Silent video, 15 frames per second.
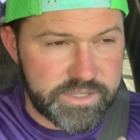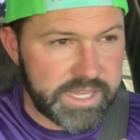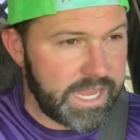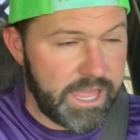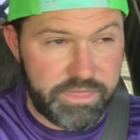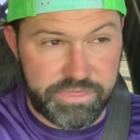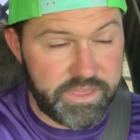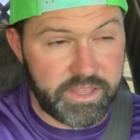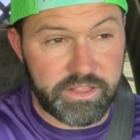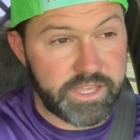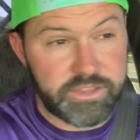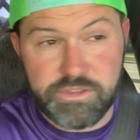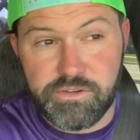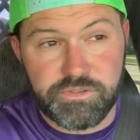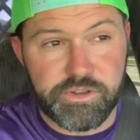Like I think
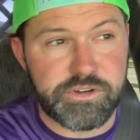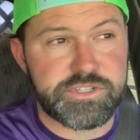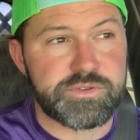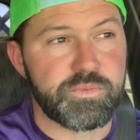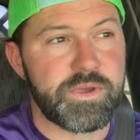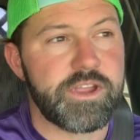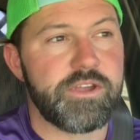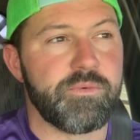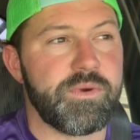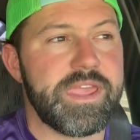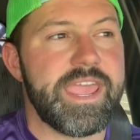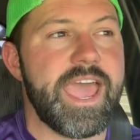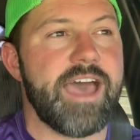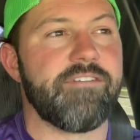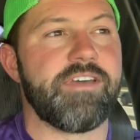like, dude, there's, we,
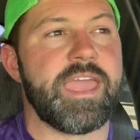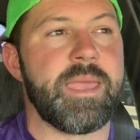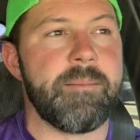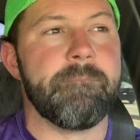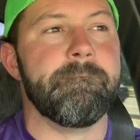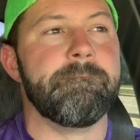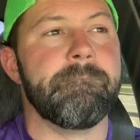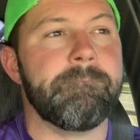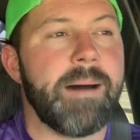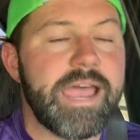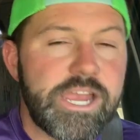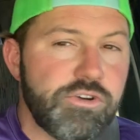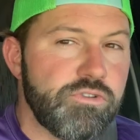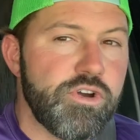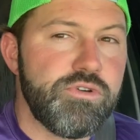we have a
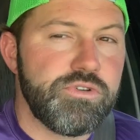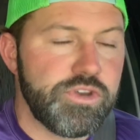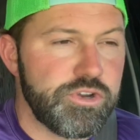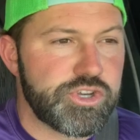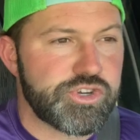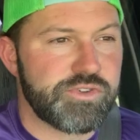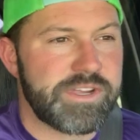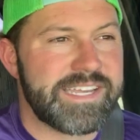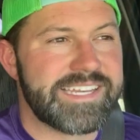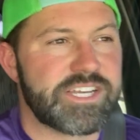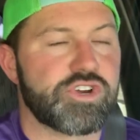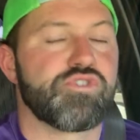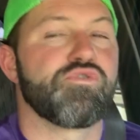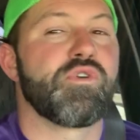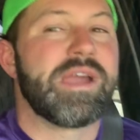micronutrient
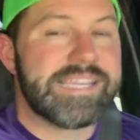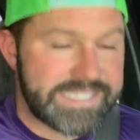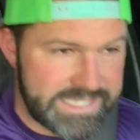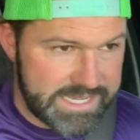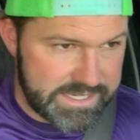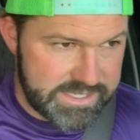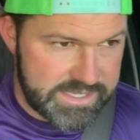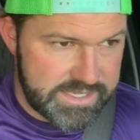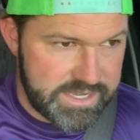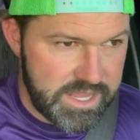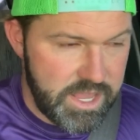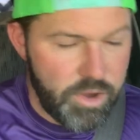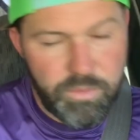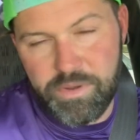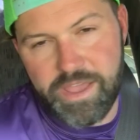crisis.
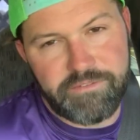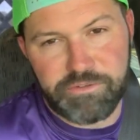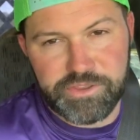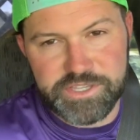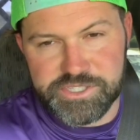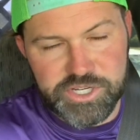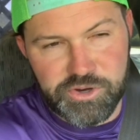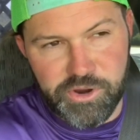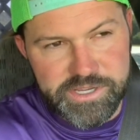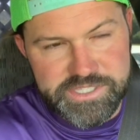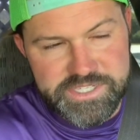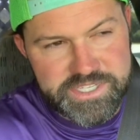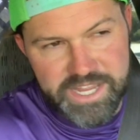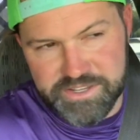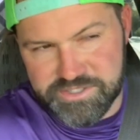We, everything's a
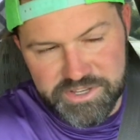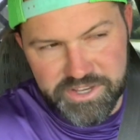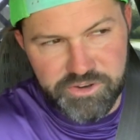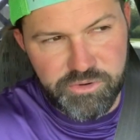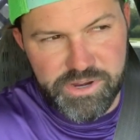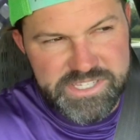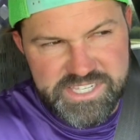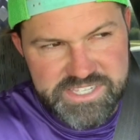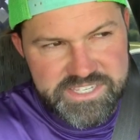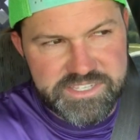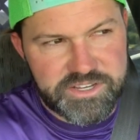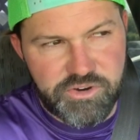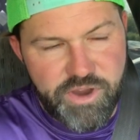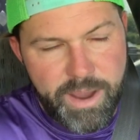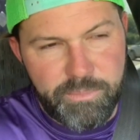crisis now. So like crisis is
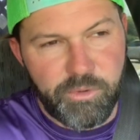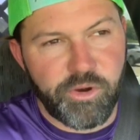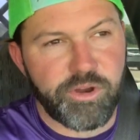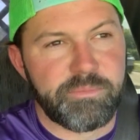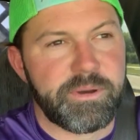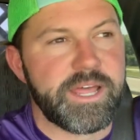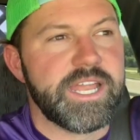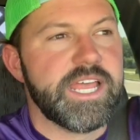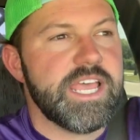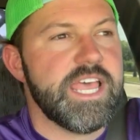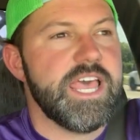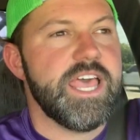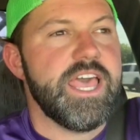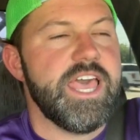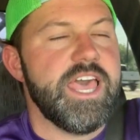a crap word, but
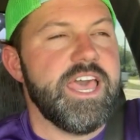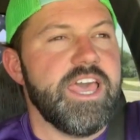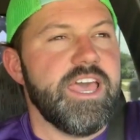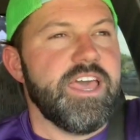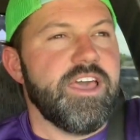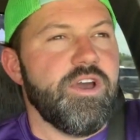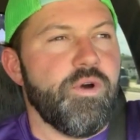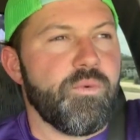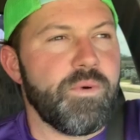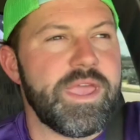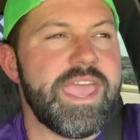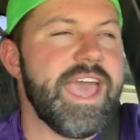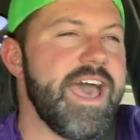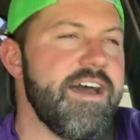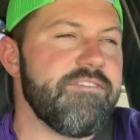we
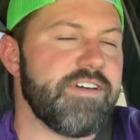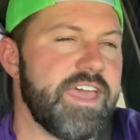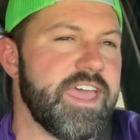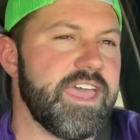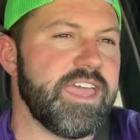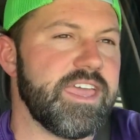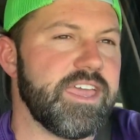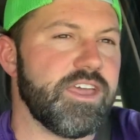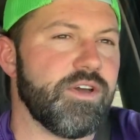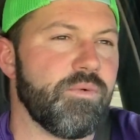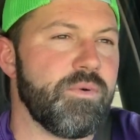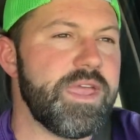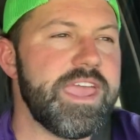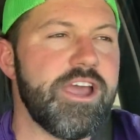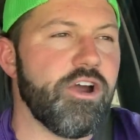have a,
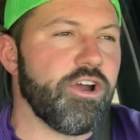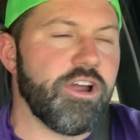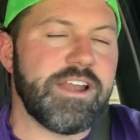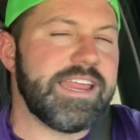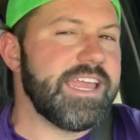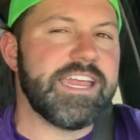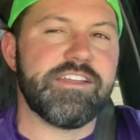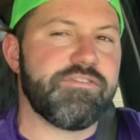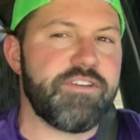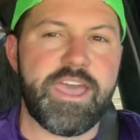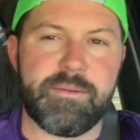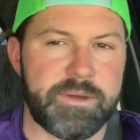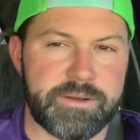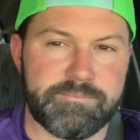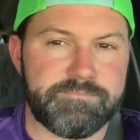we are already in a
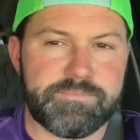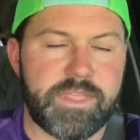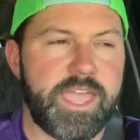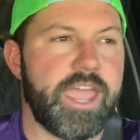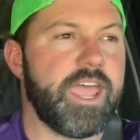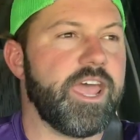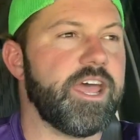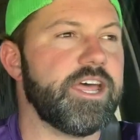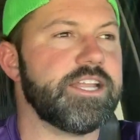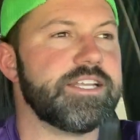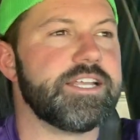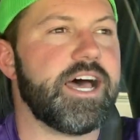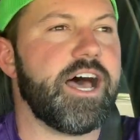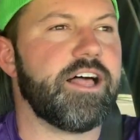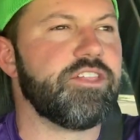famine and
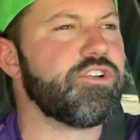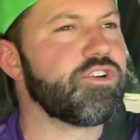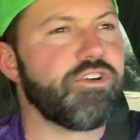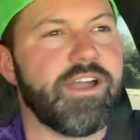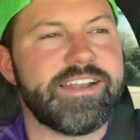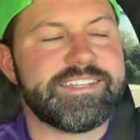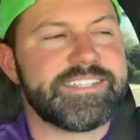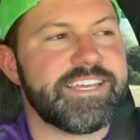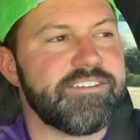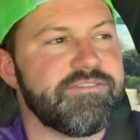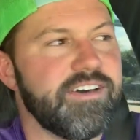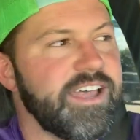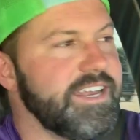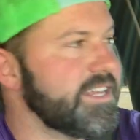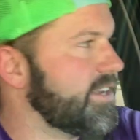uh, a little grind until you
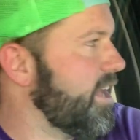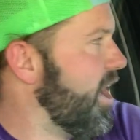find it.